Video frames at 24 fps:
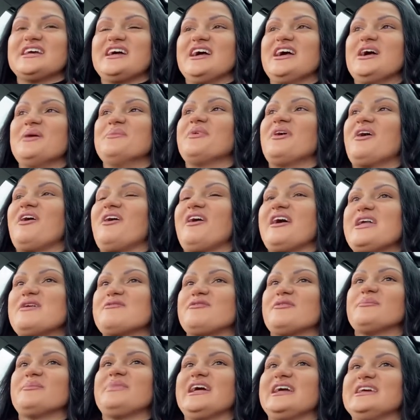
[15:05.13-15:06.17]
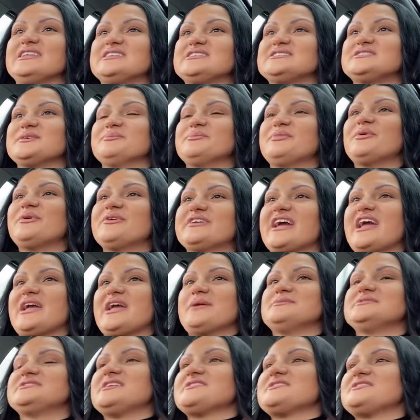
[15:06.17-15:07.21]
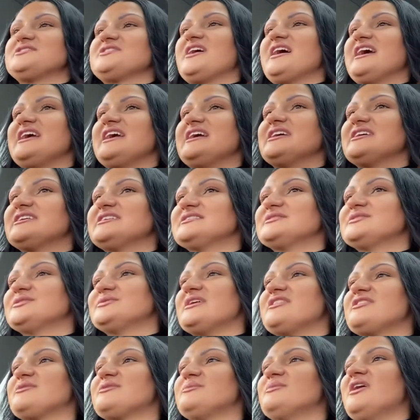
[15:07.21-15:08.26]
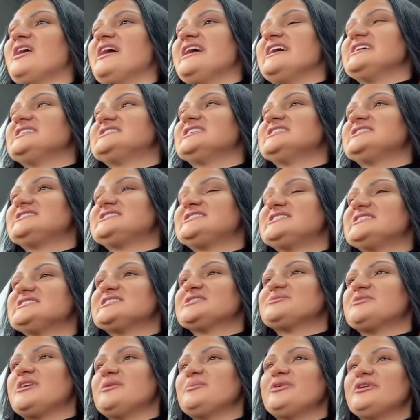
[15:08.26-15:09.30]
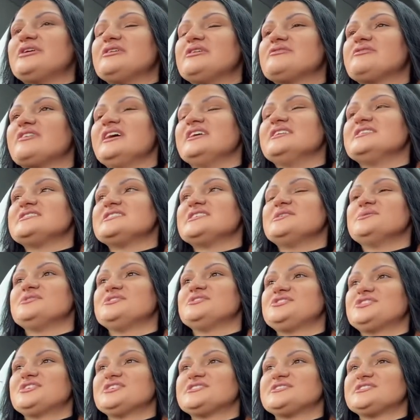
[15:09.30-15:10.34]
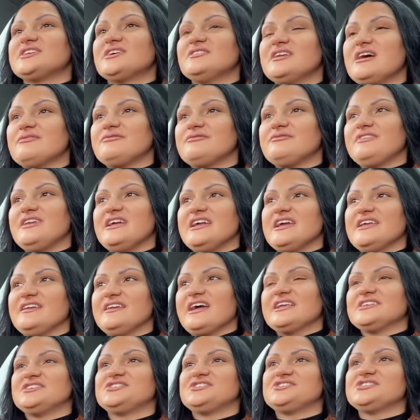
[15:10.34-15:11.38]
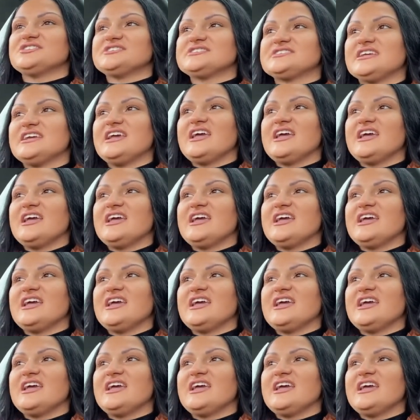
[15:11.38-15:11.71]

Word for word: Um, I even played some board games the other night with my sisters and my boyfriend and it was just so lovely and that's just